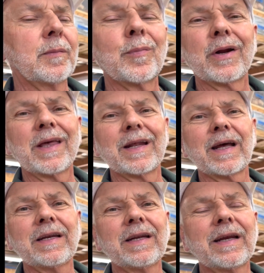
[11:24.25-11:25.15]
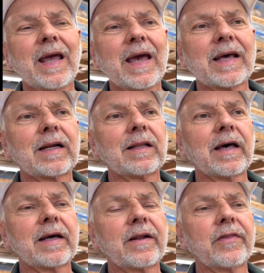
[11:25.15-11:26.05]
But again, I didn't add a
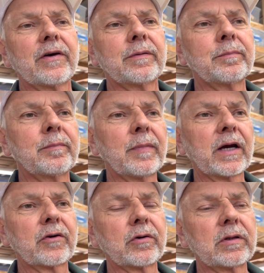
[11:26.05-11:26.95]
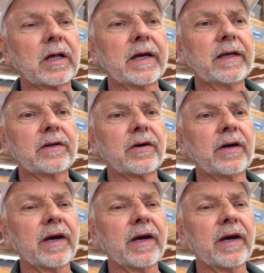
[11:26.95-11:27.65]
lot of the micro light.